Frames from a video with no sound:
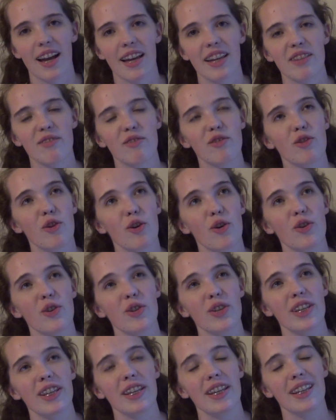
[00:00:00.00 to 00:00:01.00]
even though
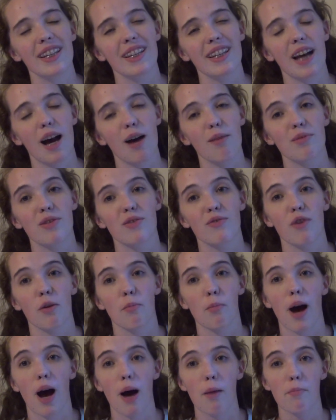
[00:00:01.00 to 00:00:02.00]
he comes from
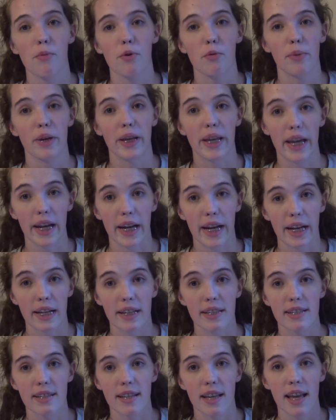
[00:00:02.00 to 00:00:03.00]
humble
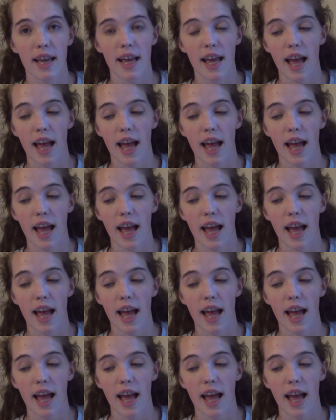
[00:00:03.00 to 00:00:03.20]
beginnings,